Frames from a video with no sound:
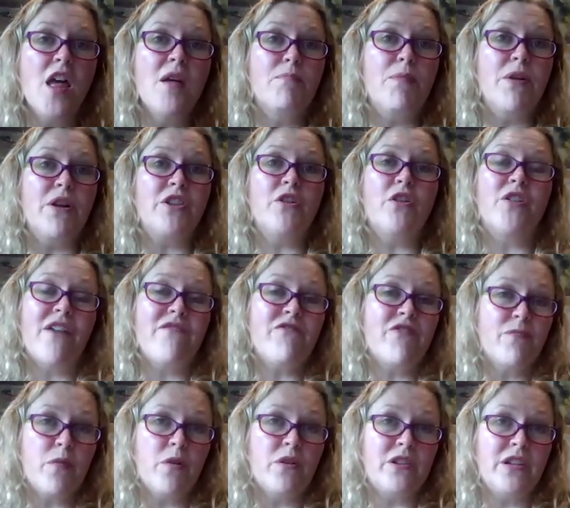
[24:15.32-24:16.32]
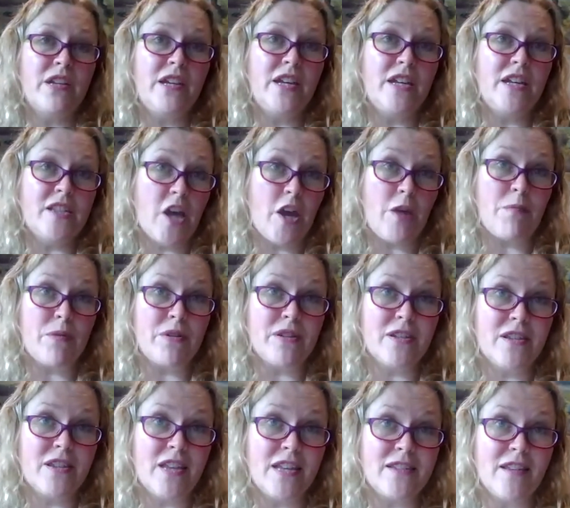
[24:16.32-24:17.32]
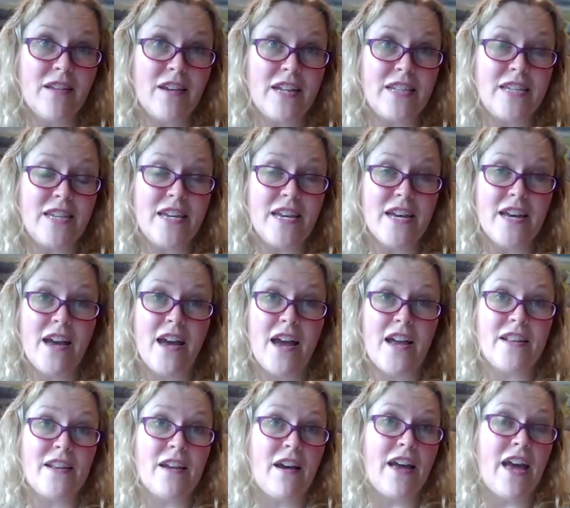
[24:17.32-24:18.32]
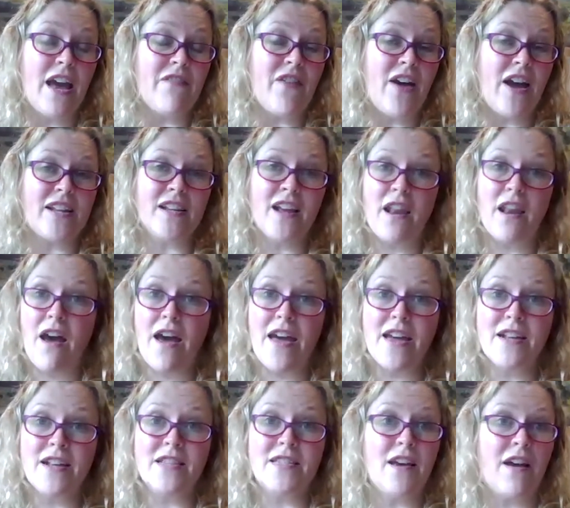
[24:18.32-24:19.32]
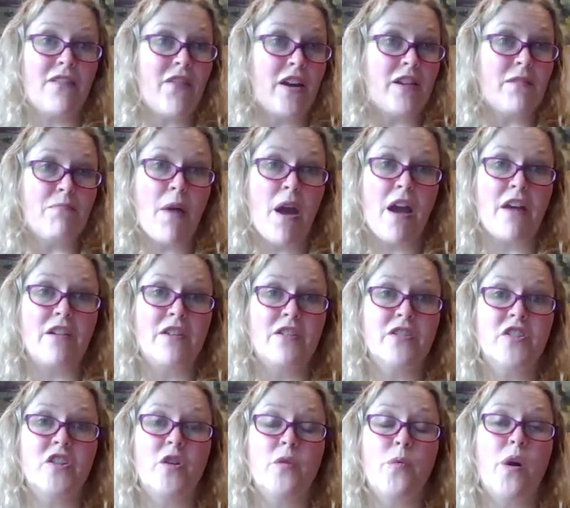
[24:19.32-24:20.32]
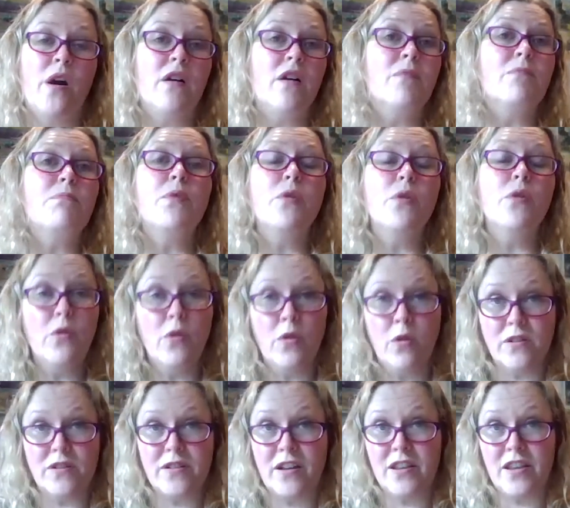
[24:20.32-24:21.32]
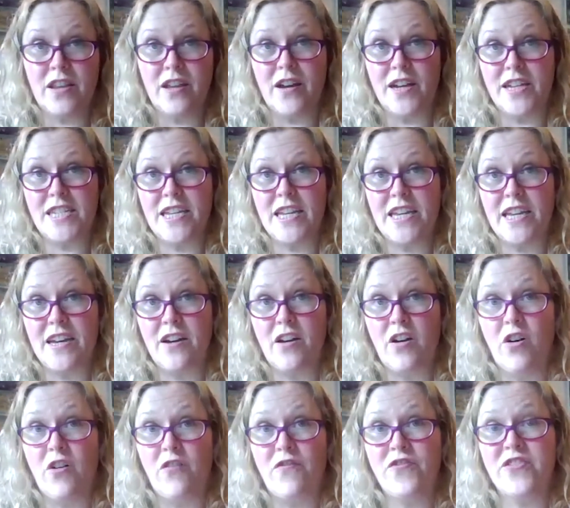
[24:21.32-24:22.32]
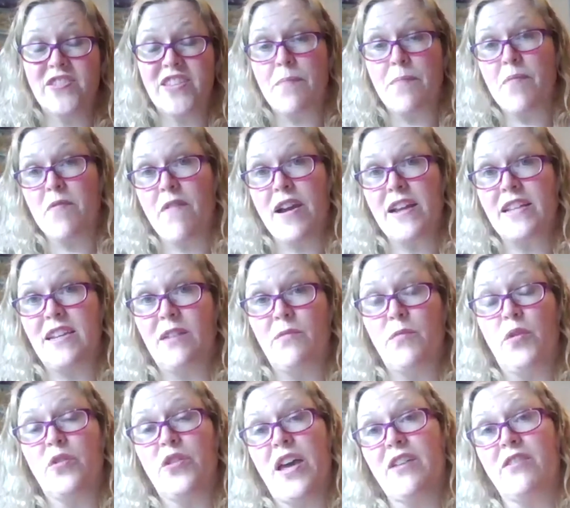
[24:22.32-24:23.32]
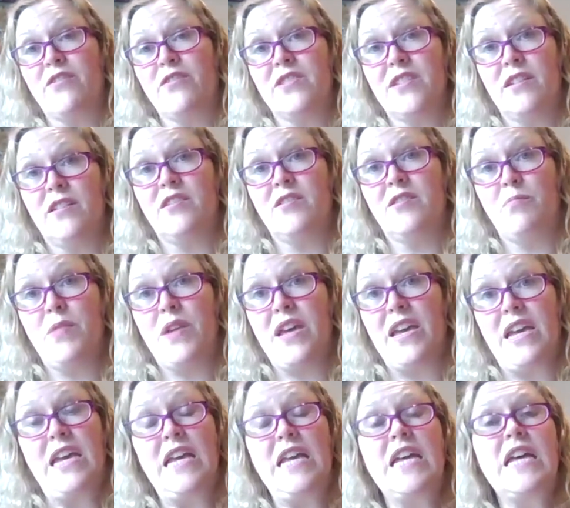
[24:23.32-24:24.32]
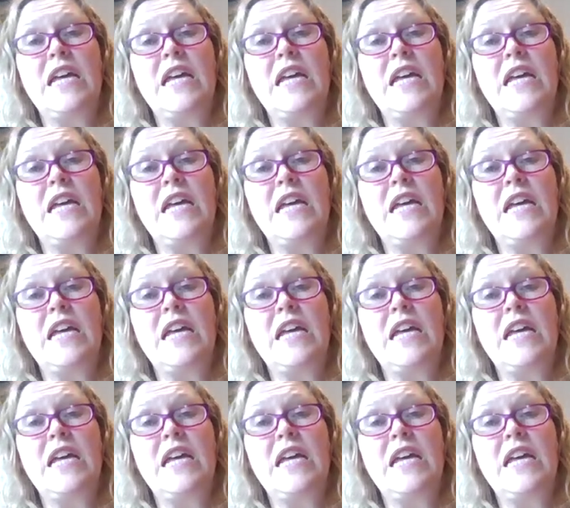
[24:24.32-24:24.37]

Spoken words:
But not everybody is open to this idea. And I have had clients, I've had opponents who are appalled at the idea of separating what they consider to be